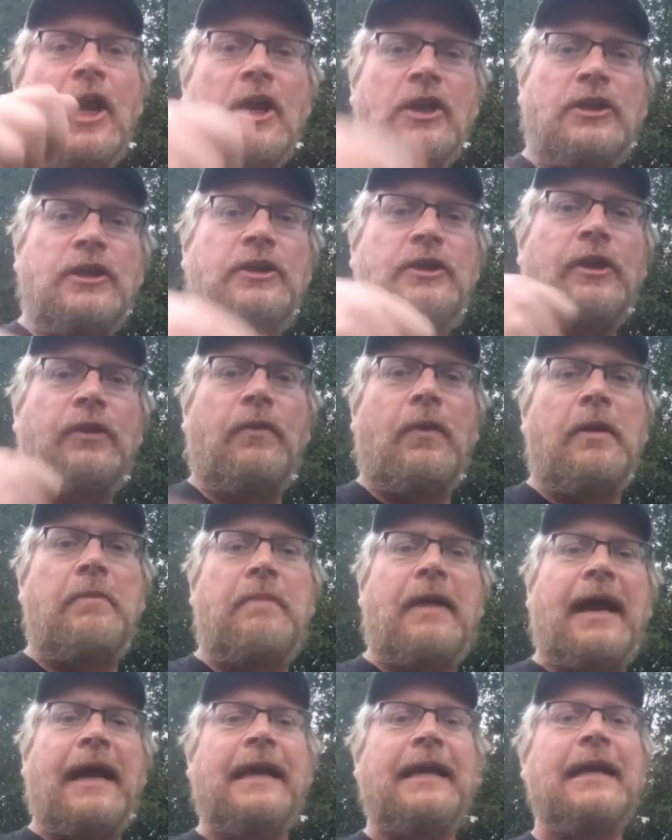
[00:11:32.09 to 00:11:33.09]
She took one
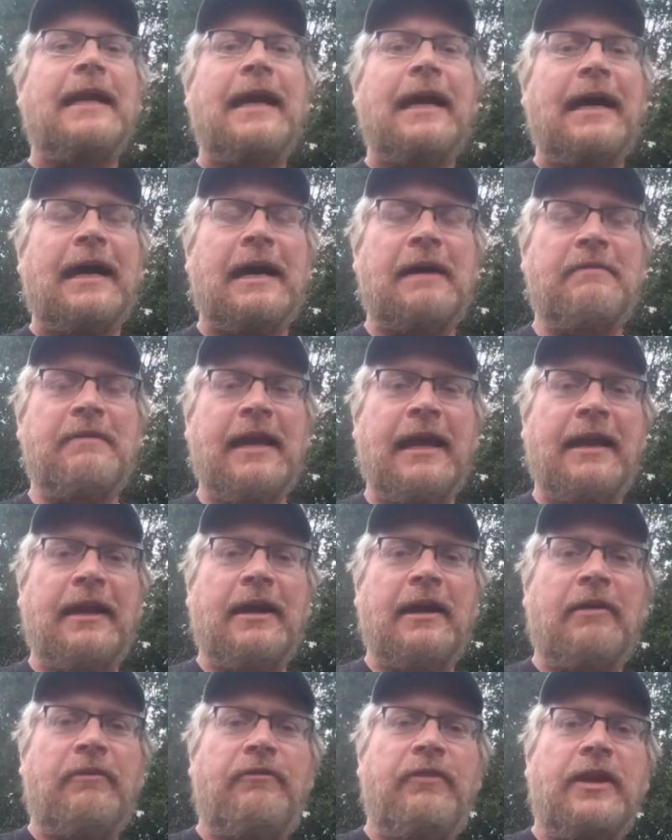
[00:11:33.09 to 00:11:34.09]
bite of that
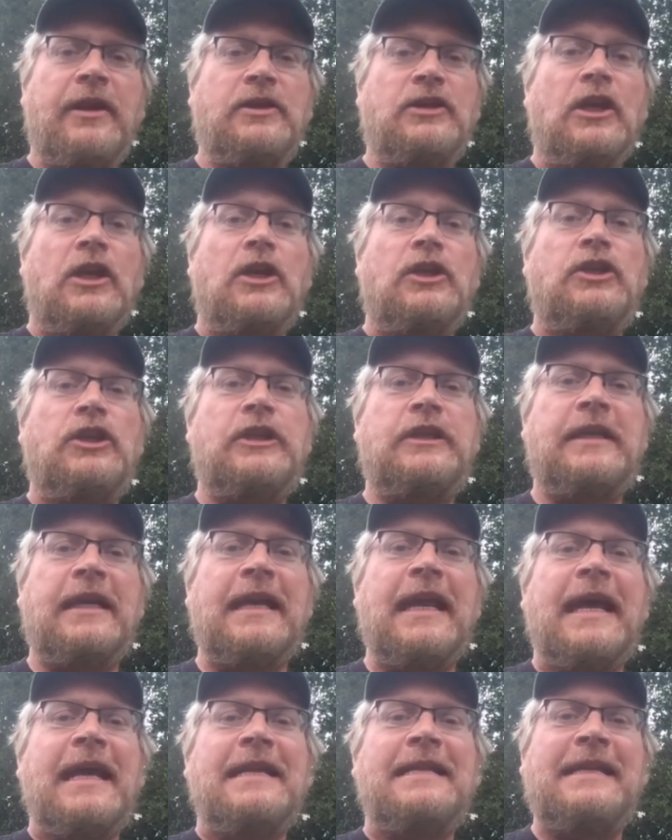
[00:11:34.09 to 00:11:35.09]
uh, fish. She
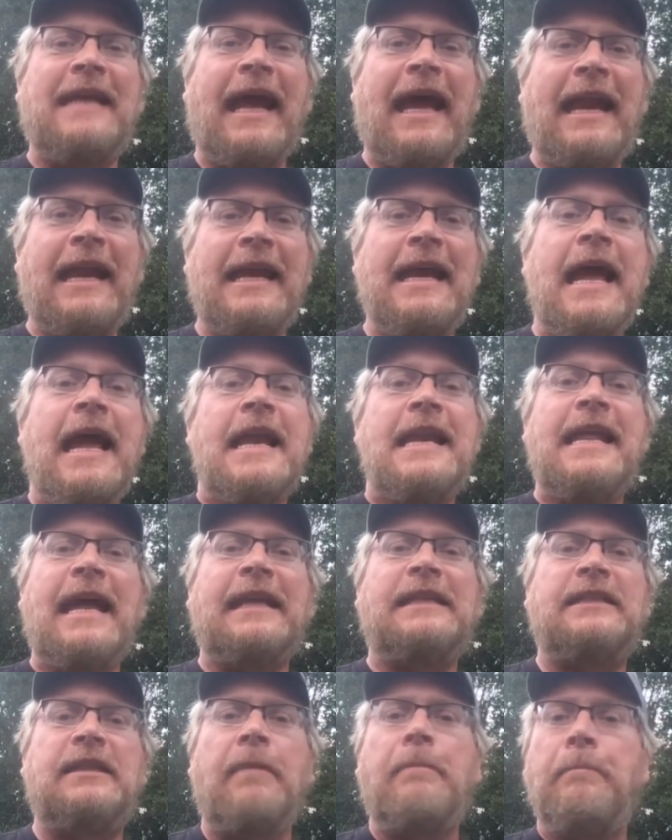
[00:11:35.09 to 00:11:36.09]
said, Daddy,
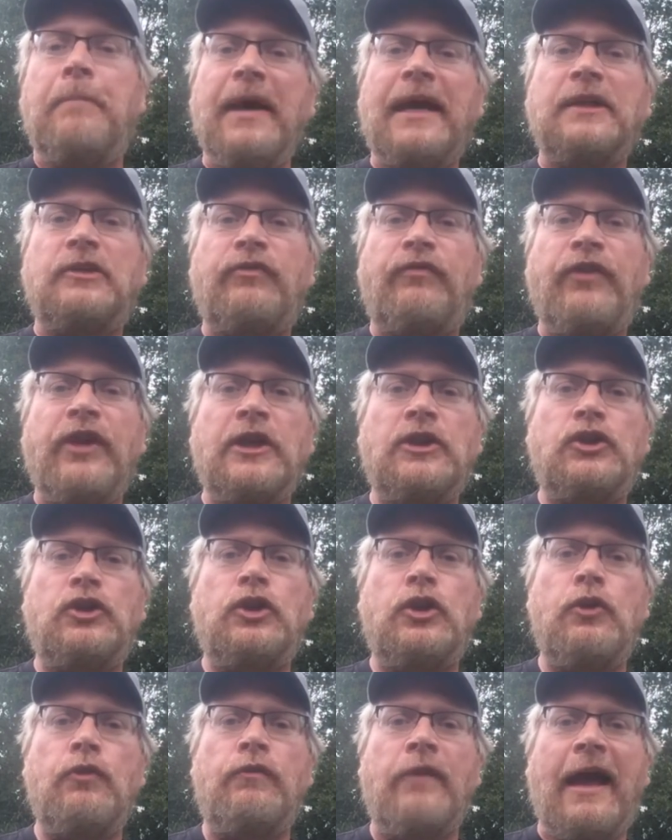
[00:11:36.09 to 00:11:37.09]
that's the best fish
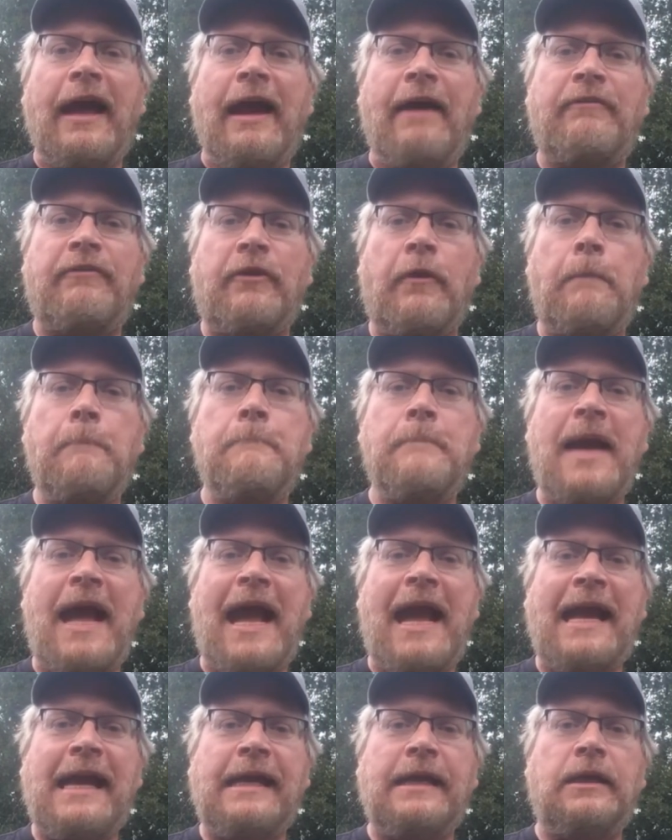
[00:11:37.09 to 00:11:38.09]
you've ever
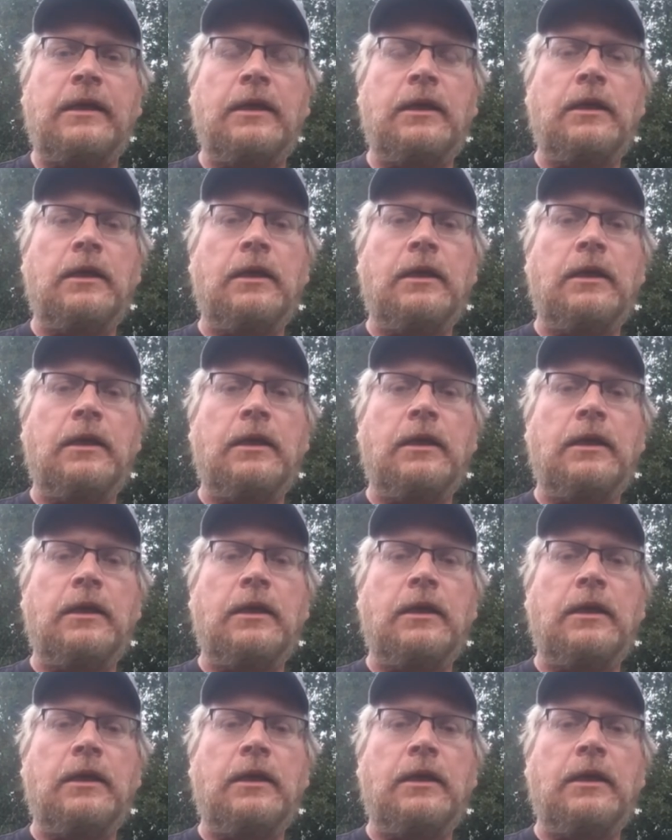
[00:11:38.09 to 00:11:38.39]
made.